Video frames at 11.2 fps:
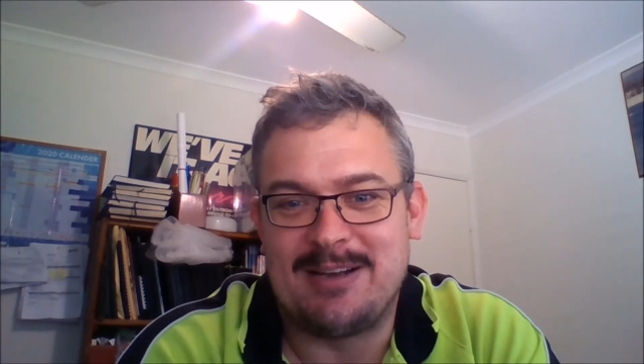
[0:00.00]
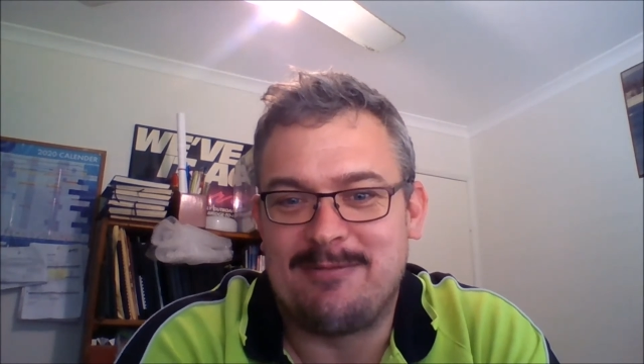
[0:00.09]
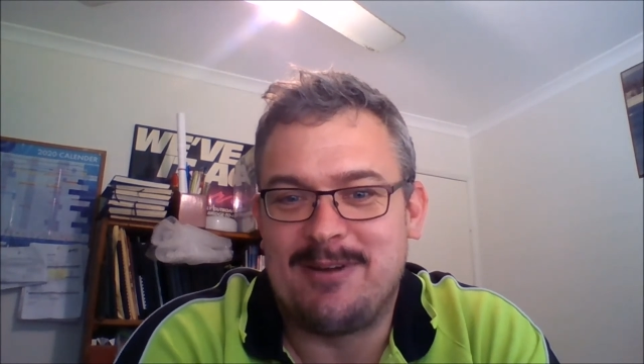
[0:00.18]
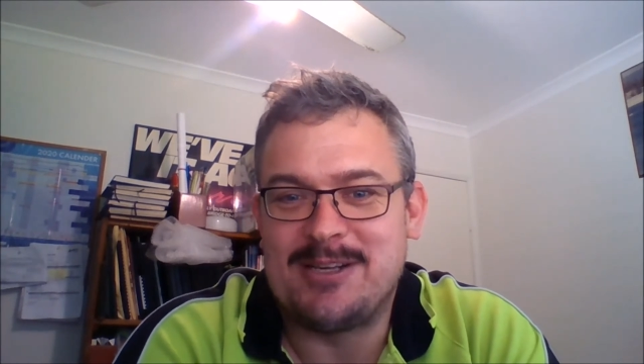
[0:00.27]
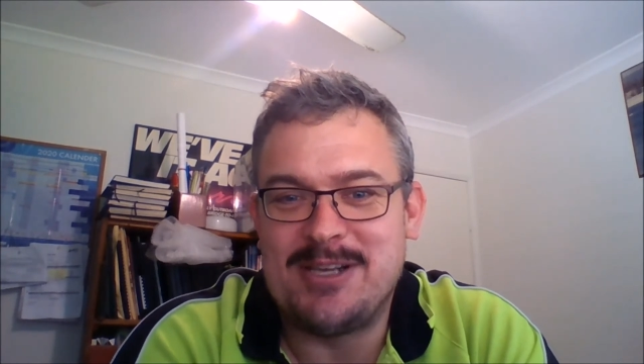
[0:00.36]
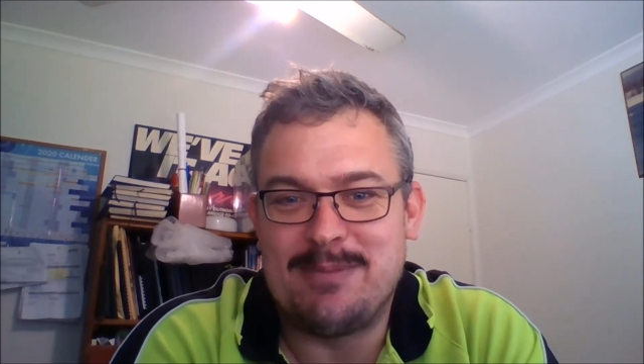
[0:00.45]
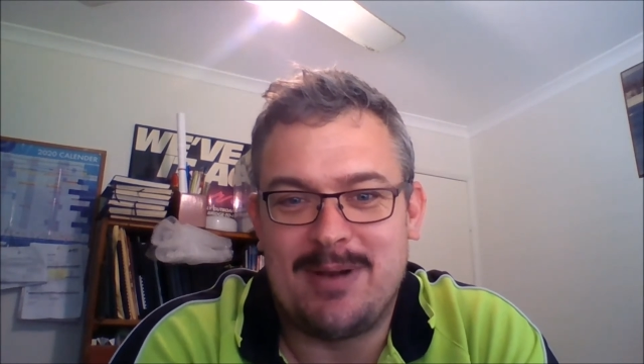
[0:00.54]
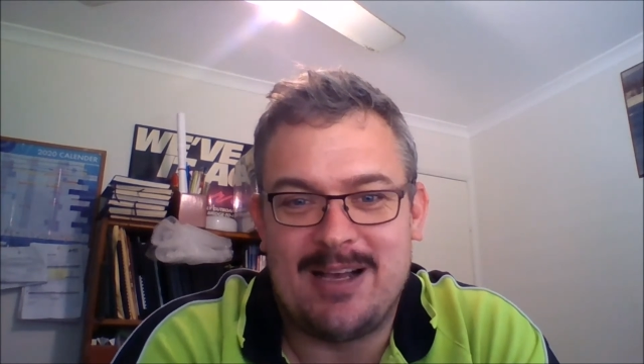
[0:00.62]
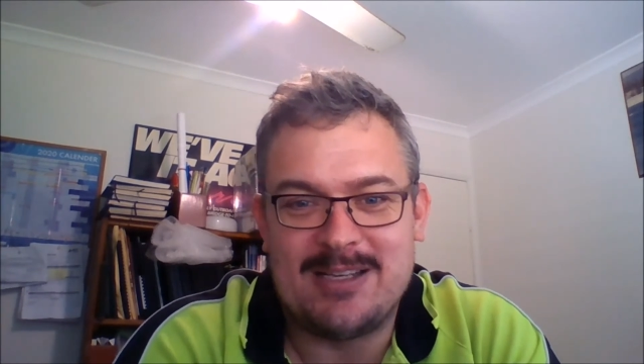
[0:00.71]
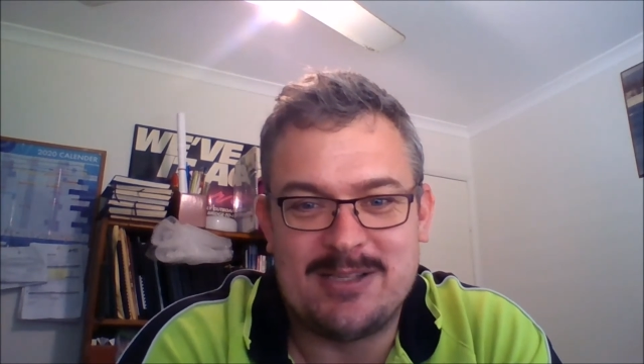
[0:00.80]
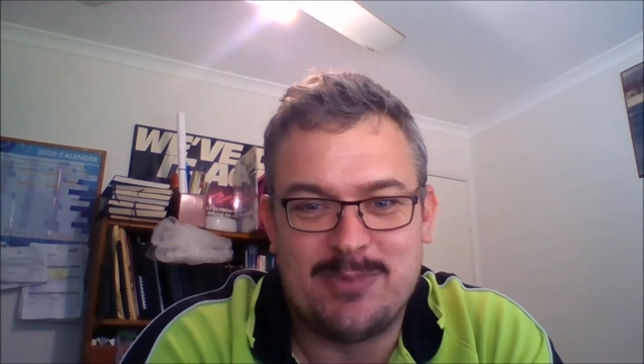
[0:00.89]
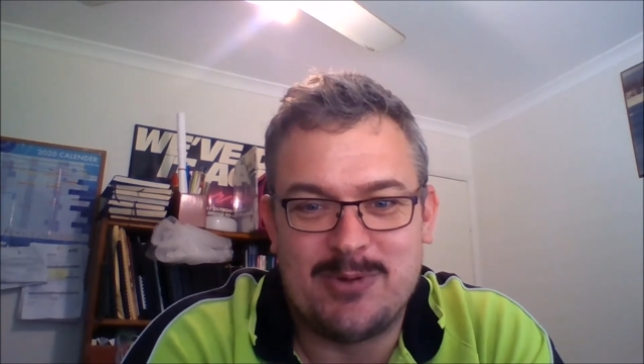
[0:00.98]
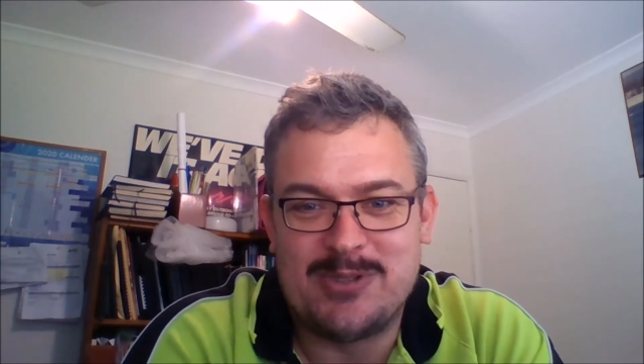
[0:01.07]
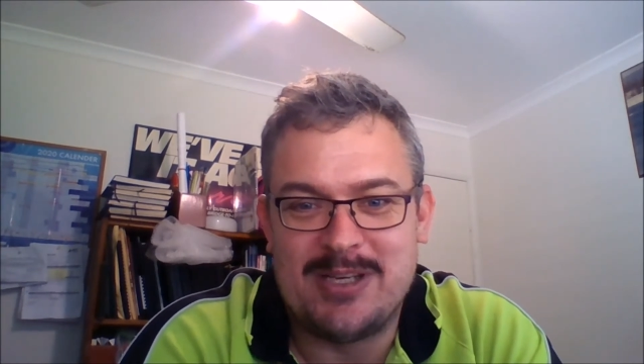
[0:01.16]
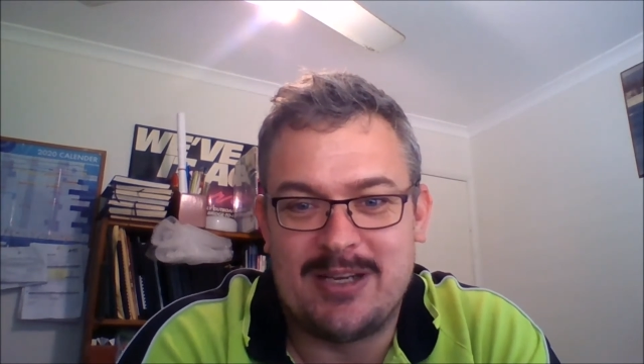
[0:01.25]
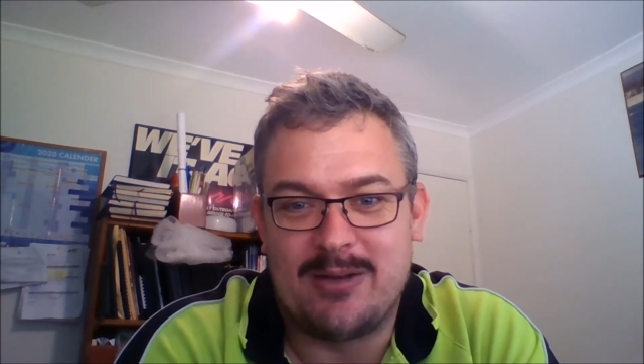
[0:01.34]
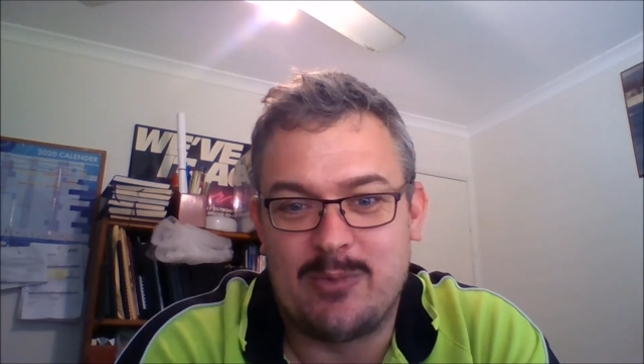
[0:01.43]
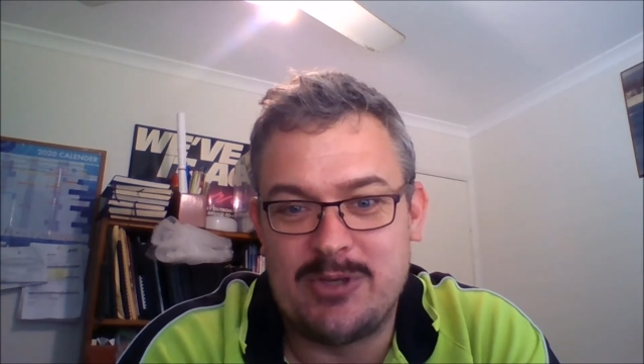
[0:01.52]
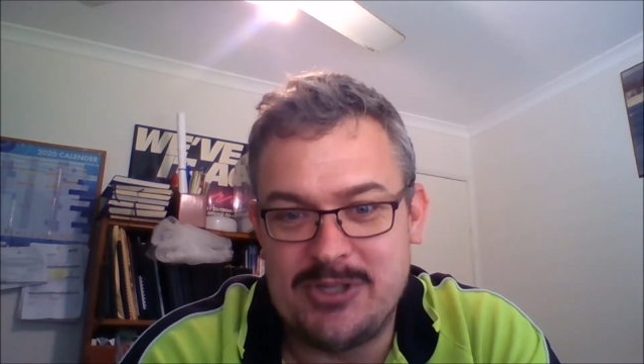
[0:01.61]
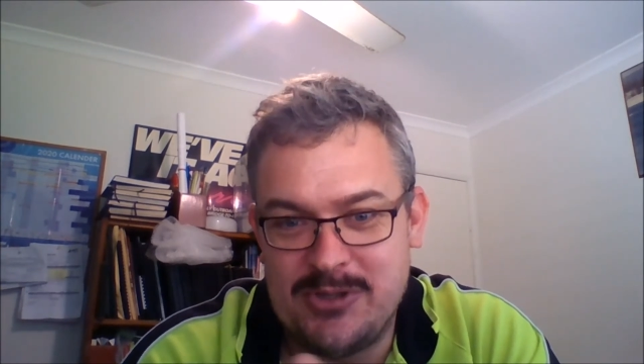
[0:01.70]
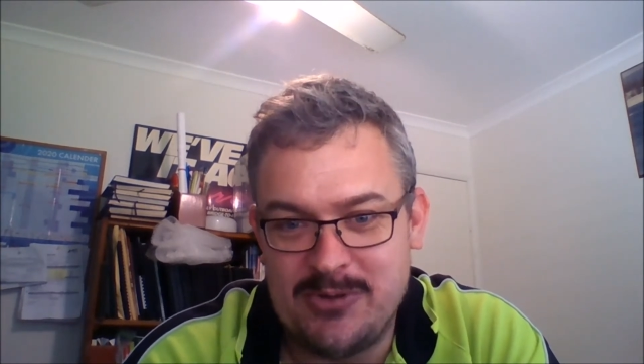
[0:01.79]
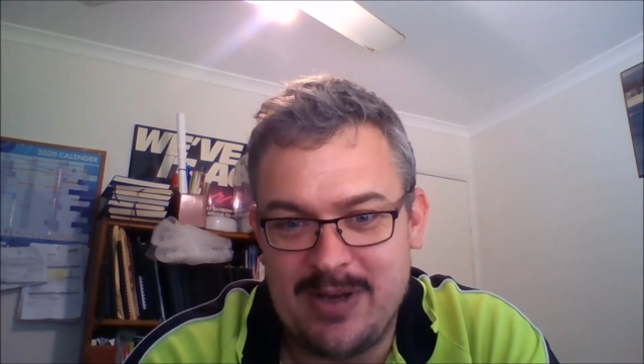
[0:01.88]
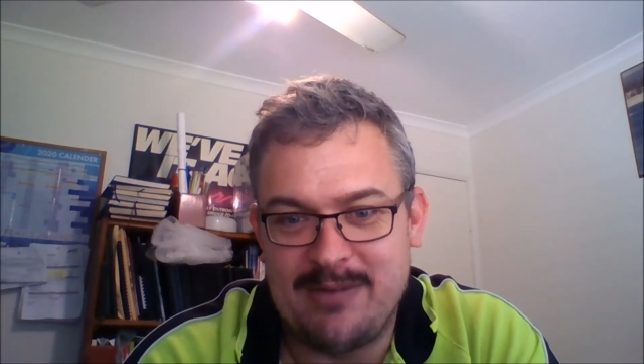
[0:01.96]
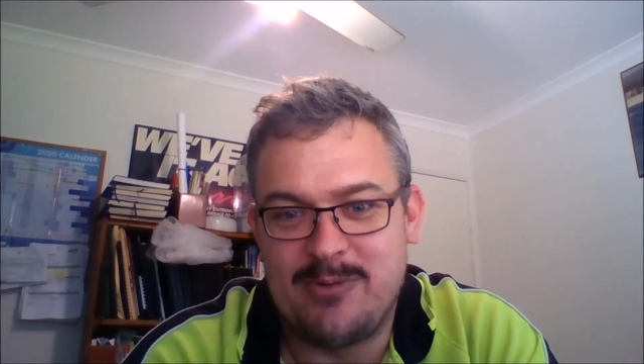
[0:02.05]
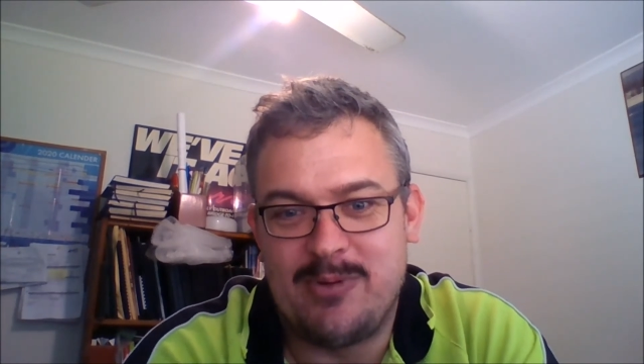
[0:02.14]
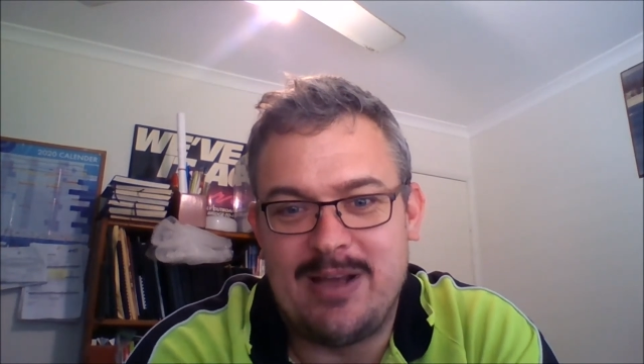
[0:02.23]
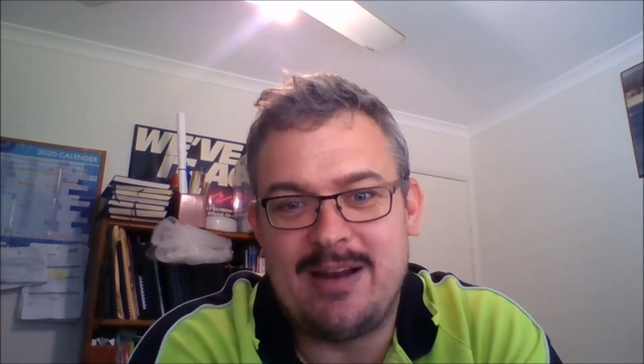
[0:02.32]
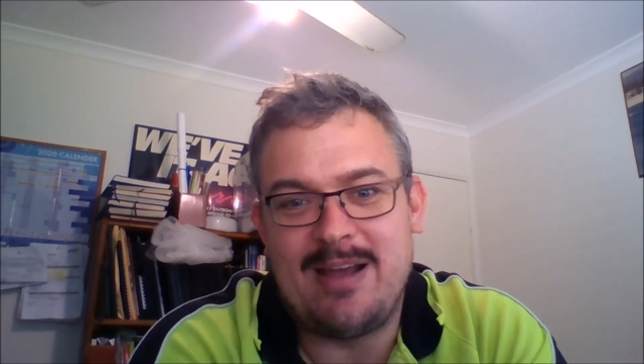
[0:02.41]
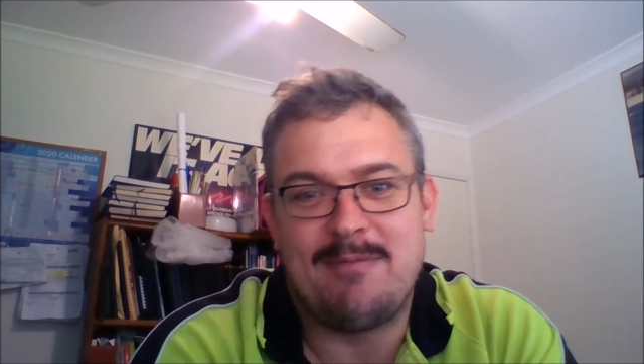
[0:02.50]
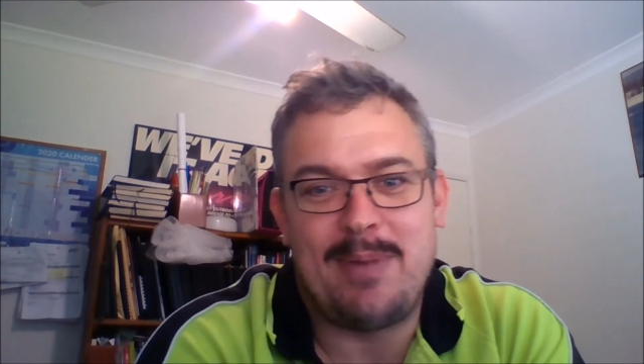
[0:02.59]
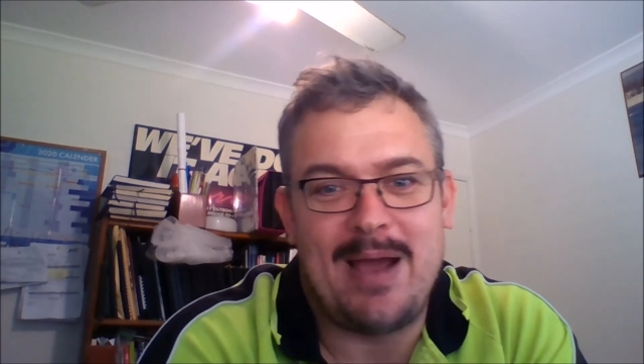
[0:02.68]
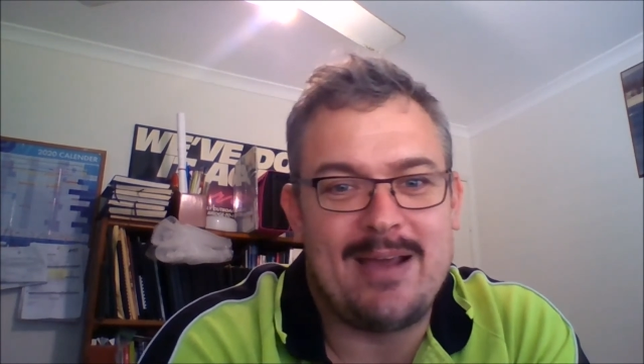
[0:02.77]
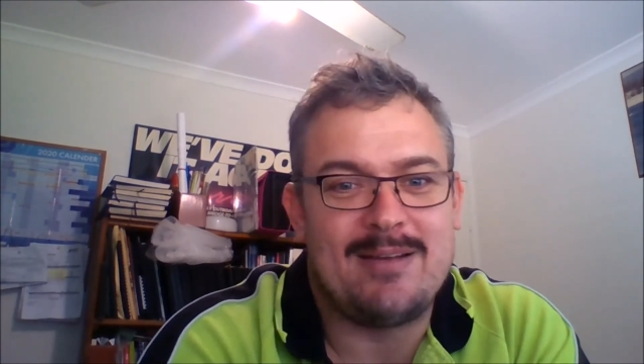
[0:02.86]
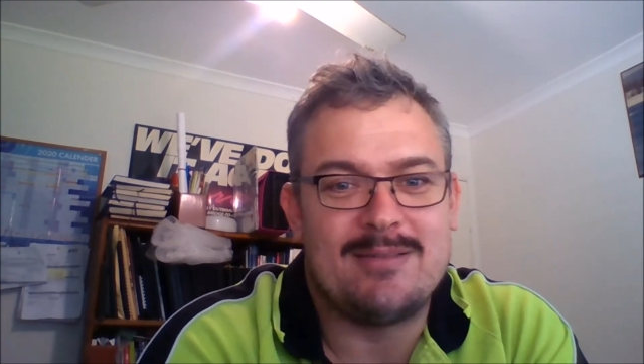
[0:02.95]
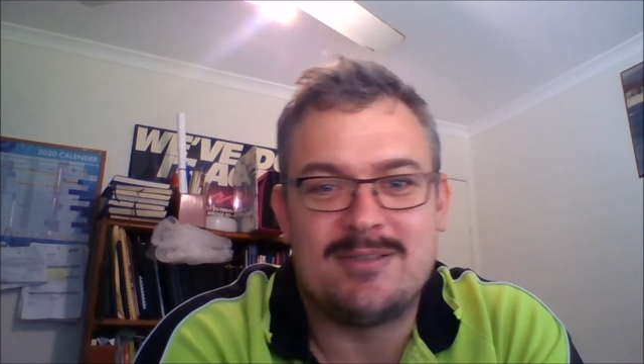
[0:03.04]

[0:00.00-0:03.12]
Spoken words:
a flush set plasterboard ceiling, which you do have to allow to have painted,